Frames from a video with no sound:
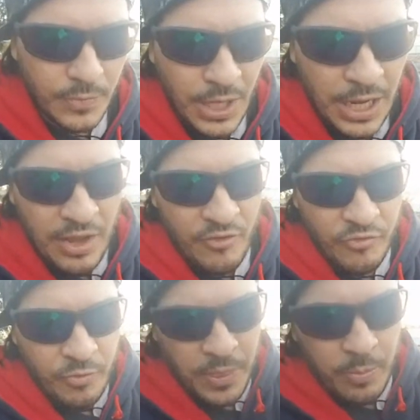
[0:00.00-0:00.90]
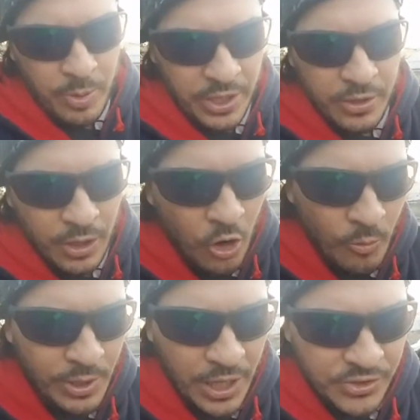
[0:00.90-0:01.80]
I have the big
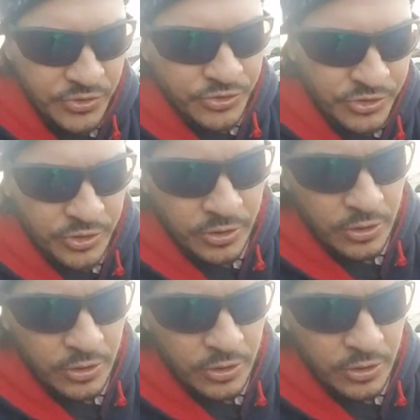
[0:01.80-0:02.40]
harmonizers,